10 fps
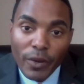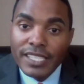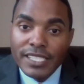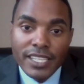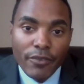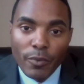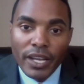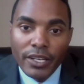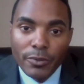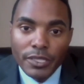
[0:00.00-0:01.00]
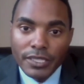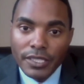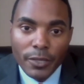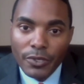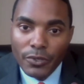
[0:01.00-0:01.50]
If we had seven rate
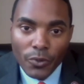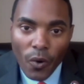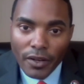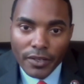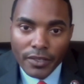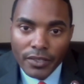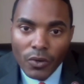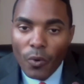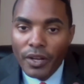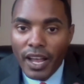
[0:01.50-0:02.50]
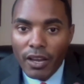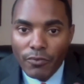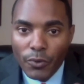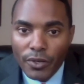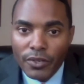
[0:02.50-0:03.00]
increases here in New York or in
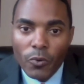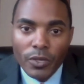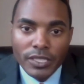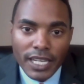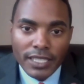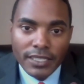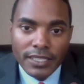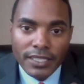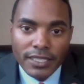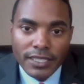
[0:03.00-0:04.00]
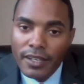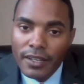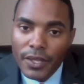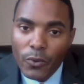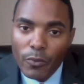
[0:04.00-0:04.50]
California or in Texas,
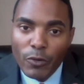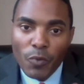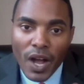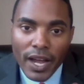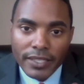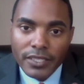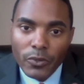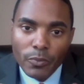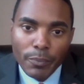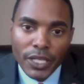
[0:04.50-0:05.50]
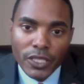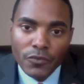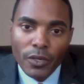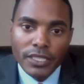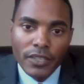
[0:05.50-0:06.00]
there would be riots, there would be
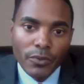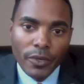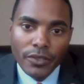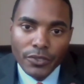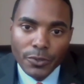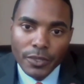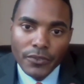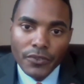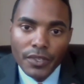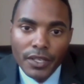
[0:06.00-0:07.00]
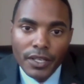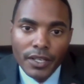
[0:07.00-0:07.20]
pitchforks everywhere on the streets.